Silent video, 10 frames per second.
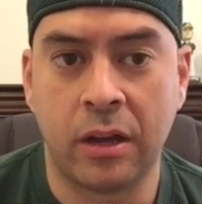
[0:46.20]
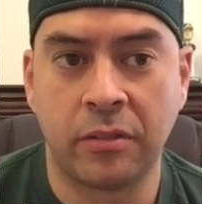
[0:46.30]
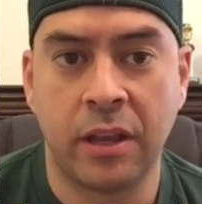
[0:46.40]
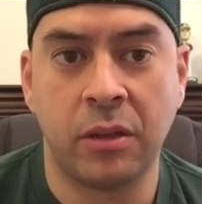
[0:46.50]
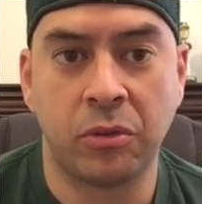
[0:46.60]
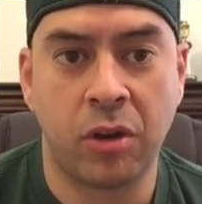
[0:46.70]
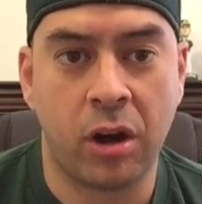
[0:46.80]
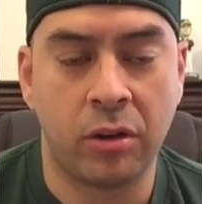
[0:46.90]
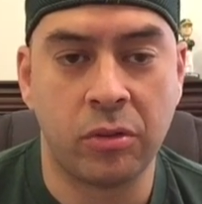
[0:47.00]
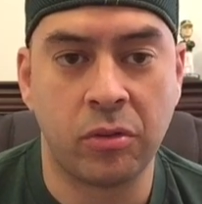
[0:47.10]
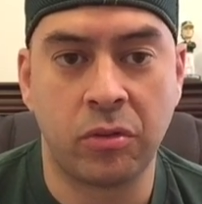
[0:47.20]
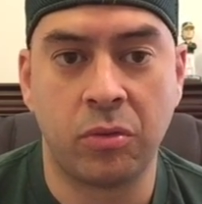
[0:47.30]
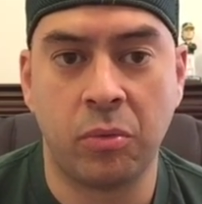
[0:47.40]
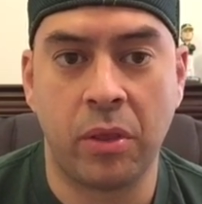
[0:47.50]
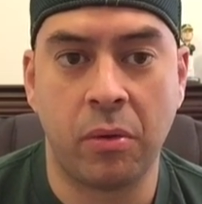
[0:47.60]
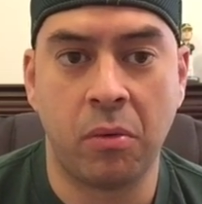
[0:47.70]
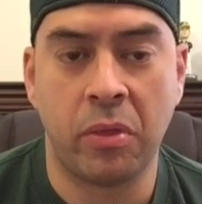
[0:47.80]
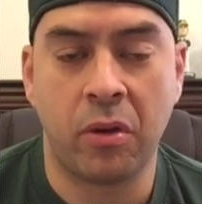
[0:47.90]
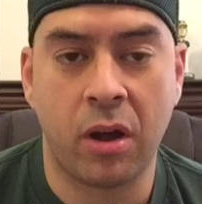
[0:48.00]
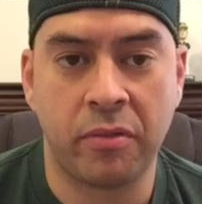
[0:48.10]
St. Louis Cardinals
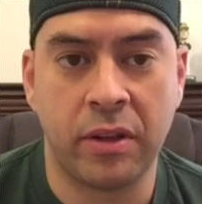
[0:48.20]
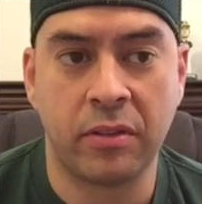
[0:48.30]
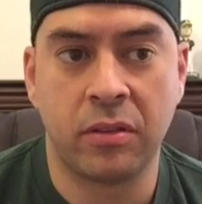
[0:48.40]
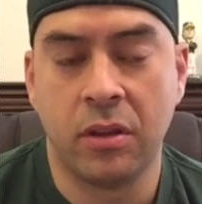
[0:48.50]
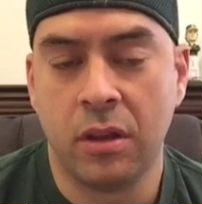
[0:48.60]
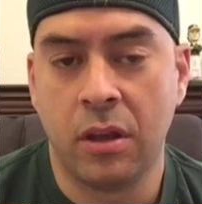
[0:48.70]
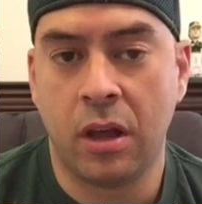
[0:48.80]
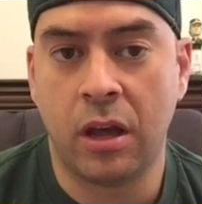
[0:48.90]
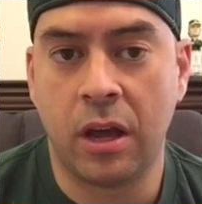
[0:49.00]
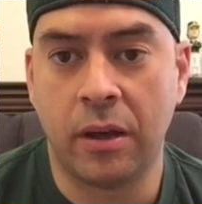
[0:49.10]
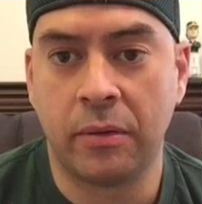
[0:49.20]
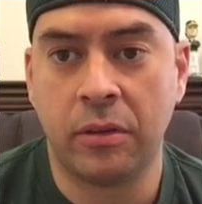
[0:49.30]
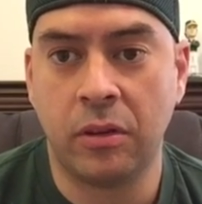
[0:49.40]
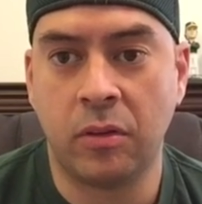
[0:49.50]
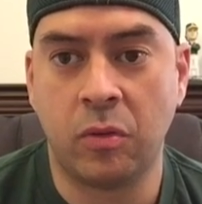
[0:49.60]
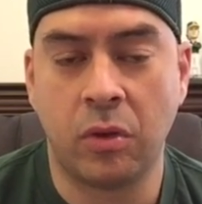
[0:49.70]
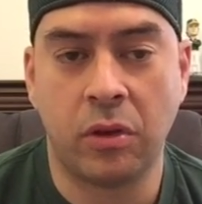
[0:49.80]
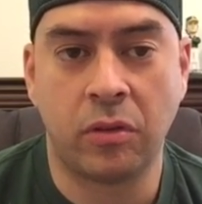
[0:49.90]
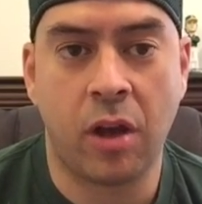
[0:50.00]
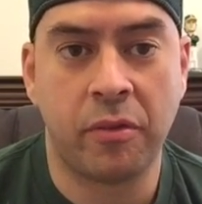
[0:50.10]
with their offense is
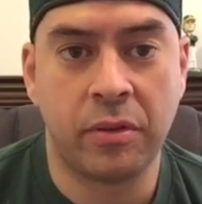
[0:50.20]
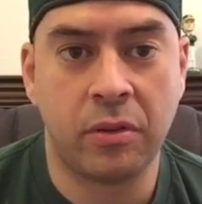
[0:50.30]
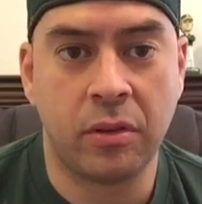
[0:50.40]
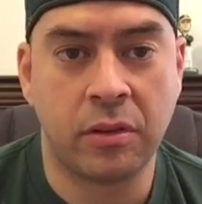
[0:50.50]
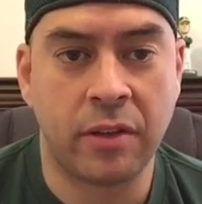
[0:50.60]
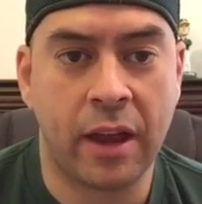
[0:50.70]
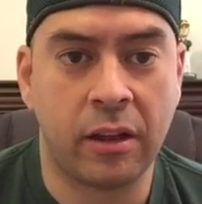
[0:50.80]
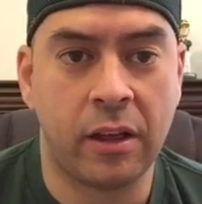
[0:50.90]
often a stack.